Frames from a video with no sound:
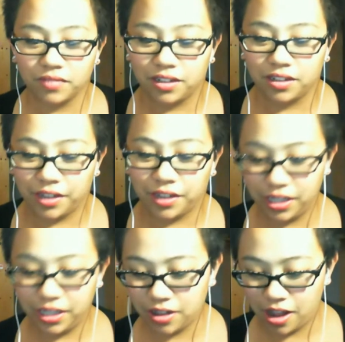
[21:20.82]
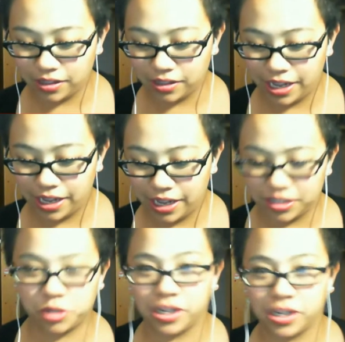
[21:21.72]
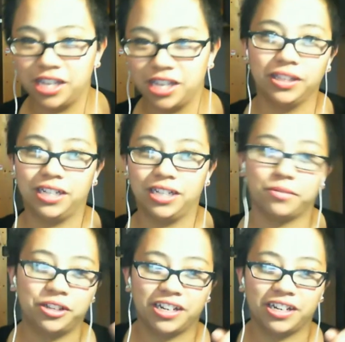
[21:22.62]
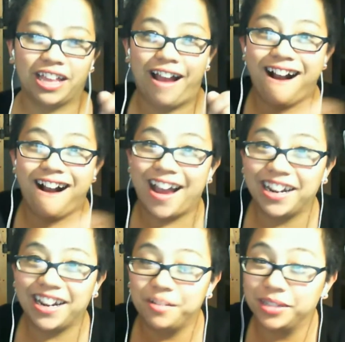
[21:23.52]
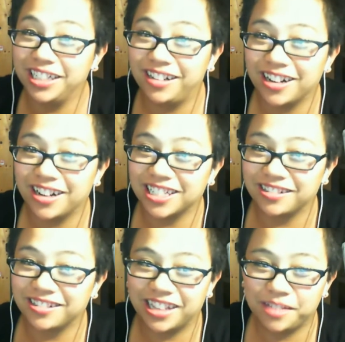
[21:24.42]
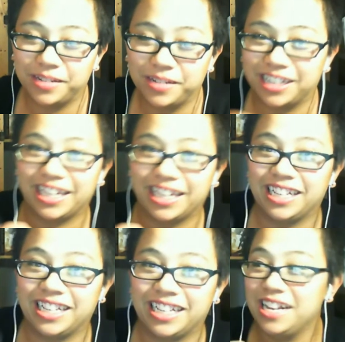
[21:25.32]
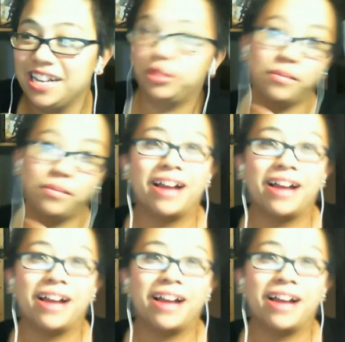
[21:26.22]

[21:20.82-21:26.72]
he's got like this tricky ability where you can like hide ability cards underneath him, and you can like pull them out.